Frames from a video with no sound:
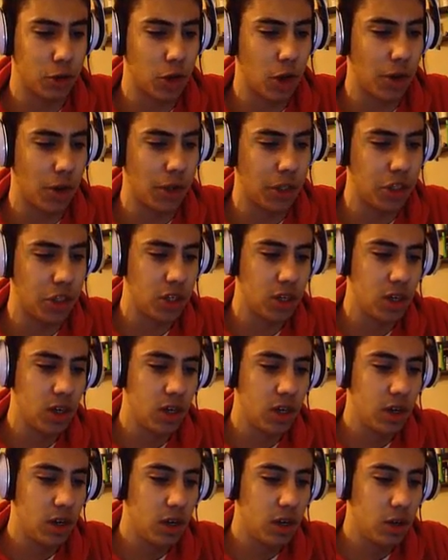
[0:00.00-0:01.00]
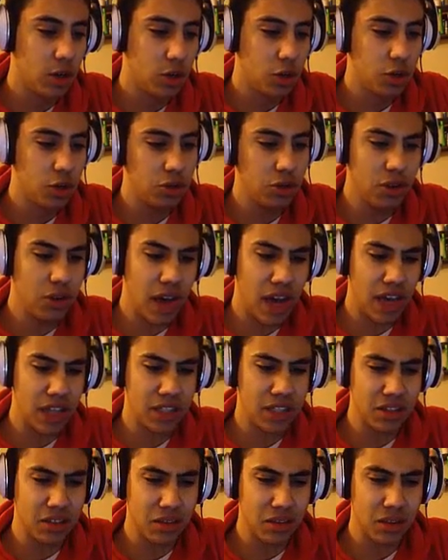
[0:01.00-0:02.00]
storage. Shouldn't you
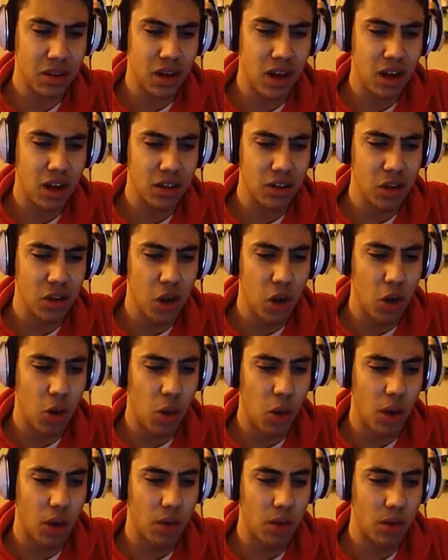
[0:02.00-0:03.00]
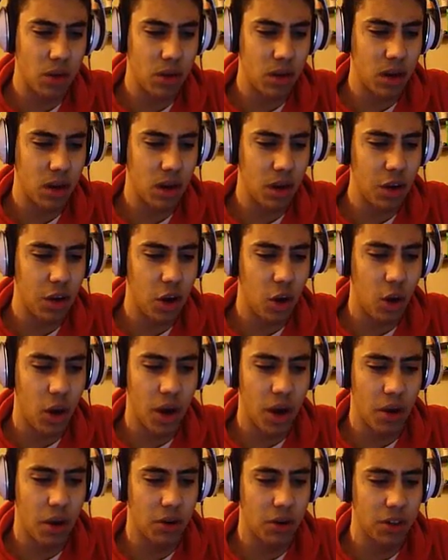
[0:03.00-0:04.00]
guys all know uh, your
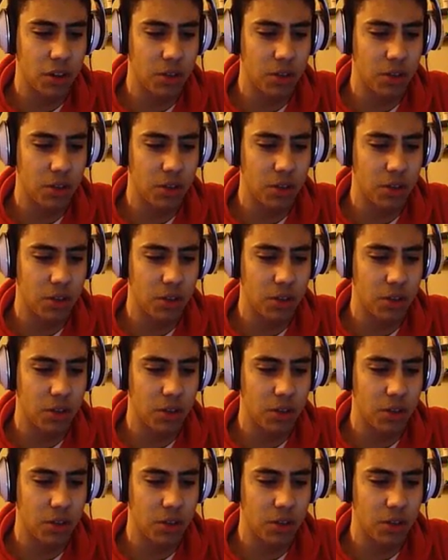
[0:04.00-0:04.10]
way around